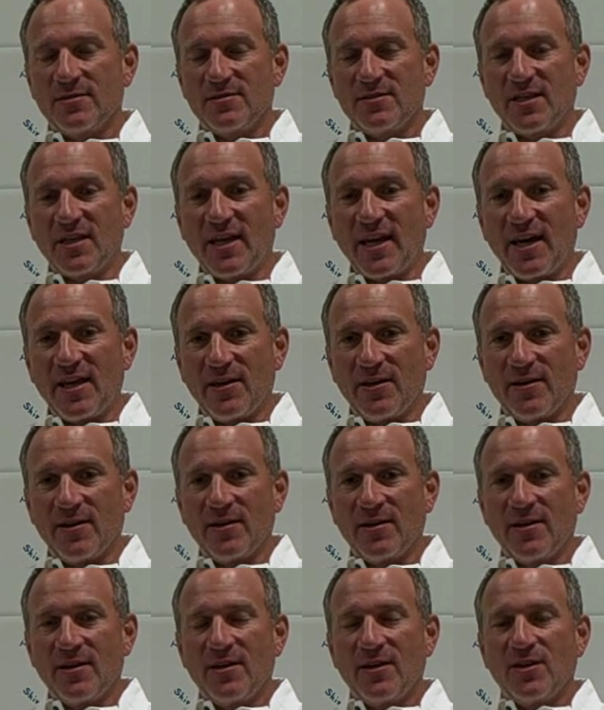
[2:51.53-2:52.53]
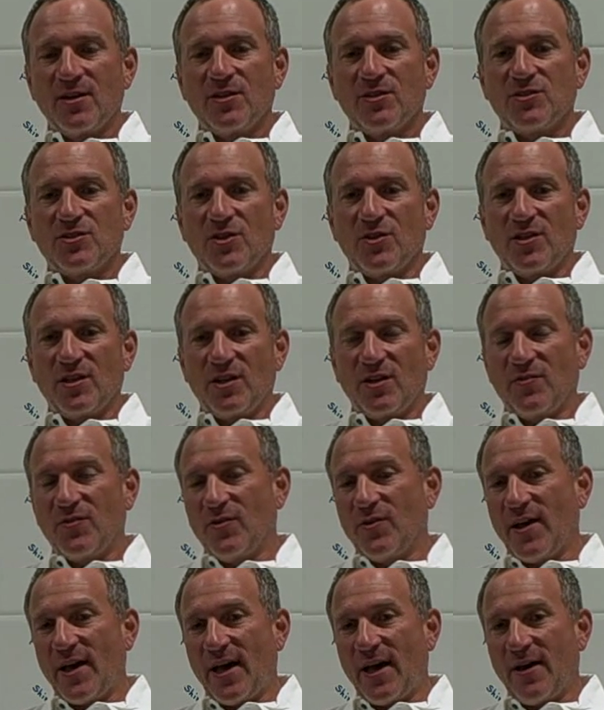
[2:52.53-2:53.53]
together, so that if
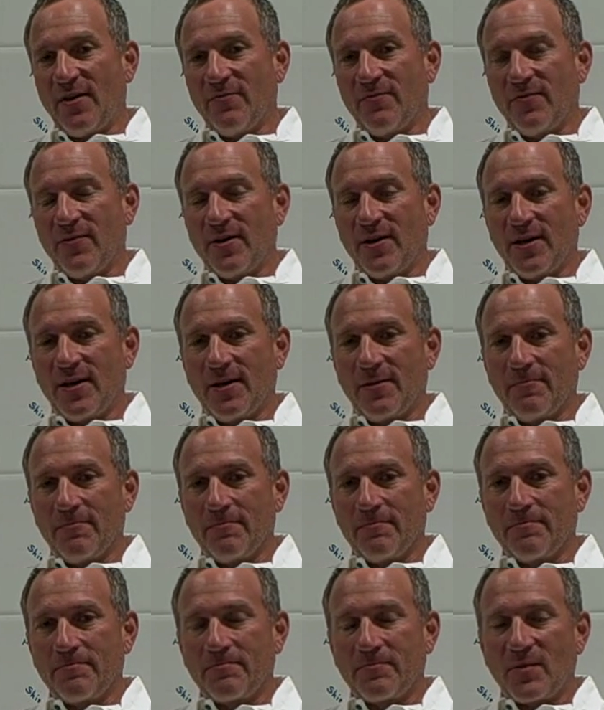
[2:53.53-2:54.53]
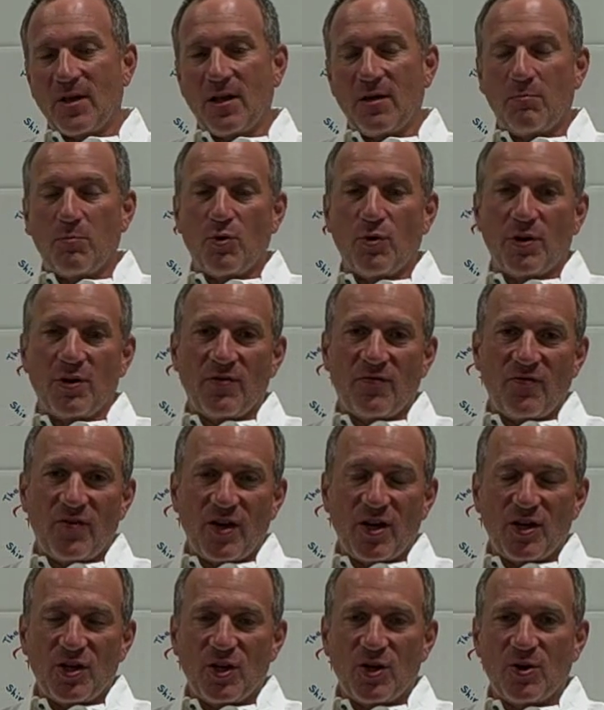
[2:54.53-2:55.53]
you have a point of
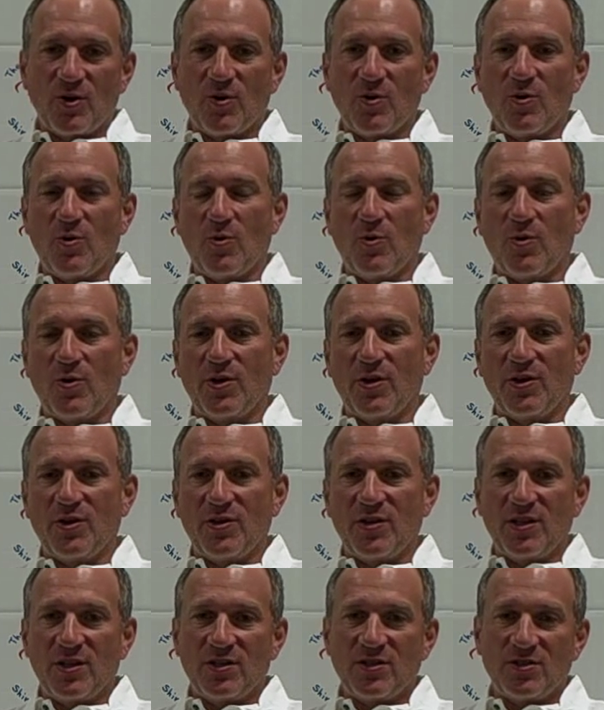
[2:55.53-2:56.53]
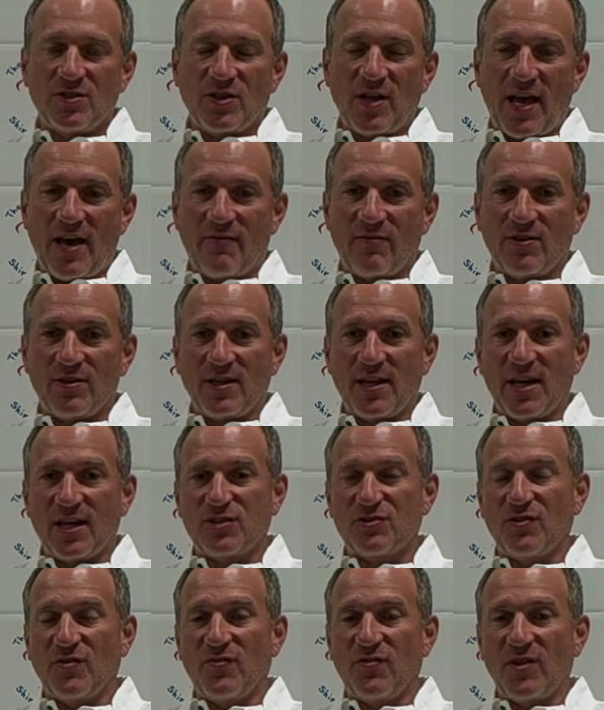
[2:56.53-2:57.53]
failure or you need to have a little
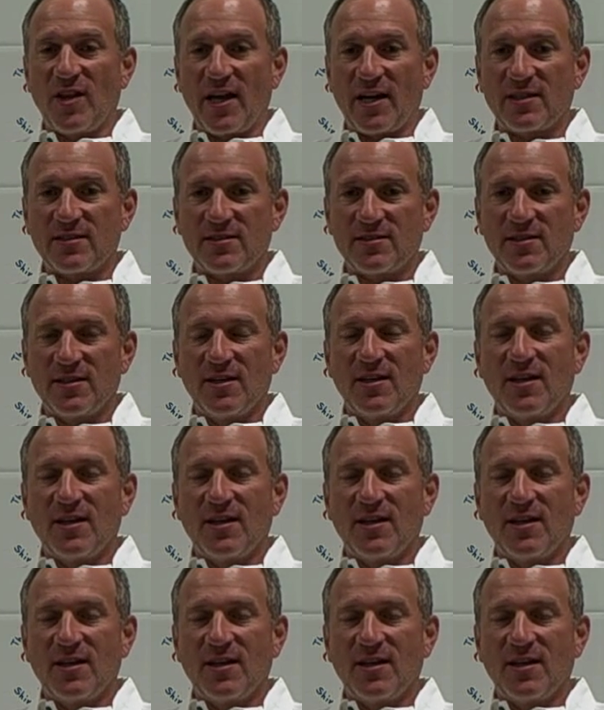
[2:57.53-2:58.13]
extra flex,